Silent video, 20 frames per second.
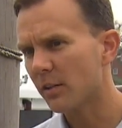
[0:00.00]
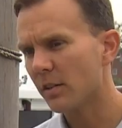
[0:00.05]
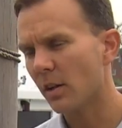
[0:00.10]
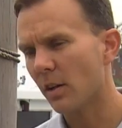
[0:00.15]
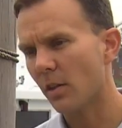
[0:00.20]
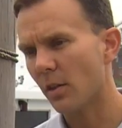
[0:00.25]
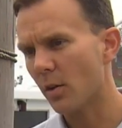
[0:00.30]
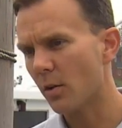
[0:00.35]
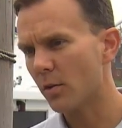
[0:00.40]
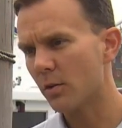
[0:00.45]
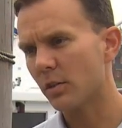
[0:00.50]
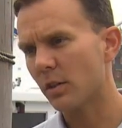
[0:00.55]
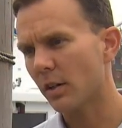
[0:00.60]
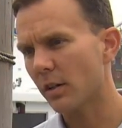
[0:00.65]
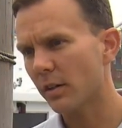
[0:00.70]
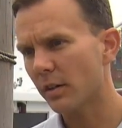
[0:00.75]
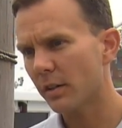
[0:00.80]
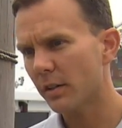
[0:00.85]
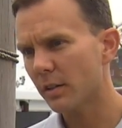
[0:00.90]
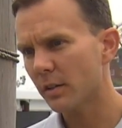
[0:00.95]
and in those
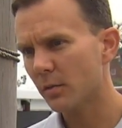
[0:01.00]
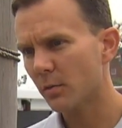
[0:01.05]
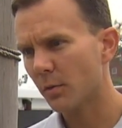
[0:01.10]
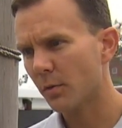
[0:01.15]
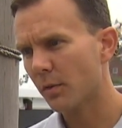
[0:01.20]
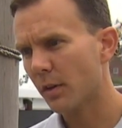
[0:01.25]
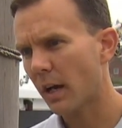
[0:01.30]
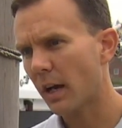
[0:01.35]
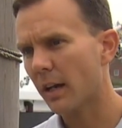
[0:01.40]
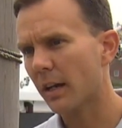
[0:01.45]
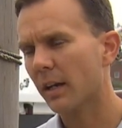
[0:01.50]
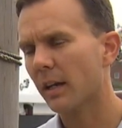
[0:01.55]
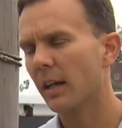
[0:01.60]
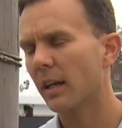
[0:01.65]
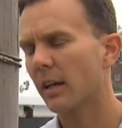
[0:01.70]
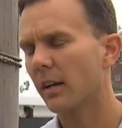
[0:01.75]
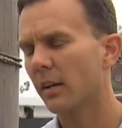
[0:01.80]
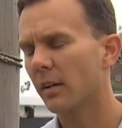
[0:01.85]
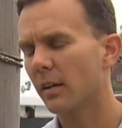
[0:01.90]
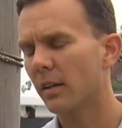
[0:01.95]
areas we've got to
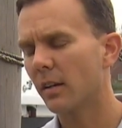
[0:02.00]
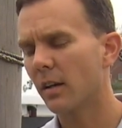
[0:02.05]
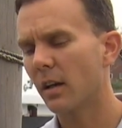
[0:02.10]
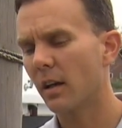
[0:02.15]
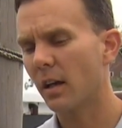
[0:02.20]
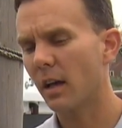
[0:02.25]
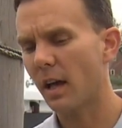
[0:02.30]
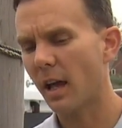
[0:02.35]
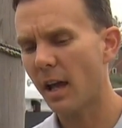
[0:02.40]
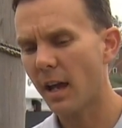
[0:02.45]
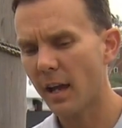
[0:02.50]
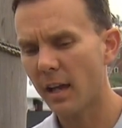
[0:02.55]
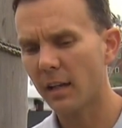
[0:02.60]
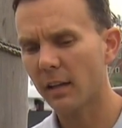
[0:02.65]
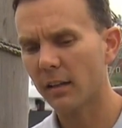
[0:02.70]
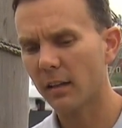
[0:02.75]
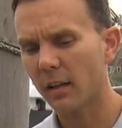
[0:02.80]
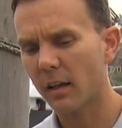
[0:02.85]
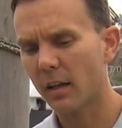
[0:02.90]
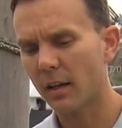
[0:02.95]
get a
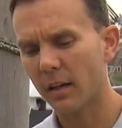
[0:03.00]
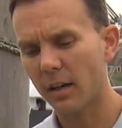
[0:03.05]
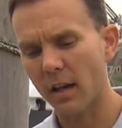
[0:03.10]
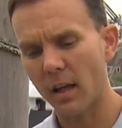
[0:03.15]
handle on it.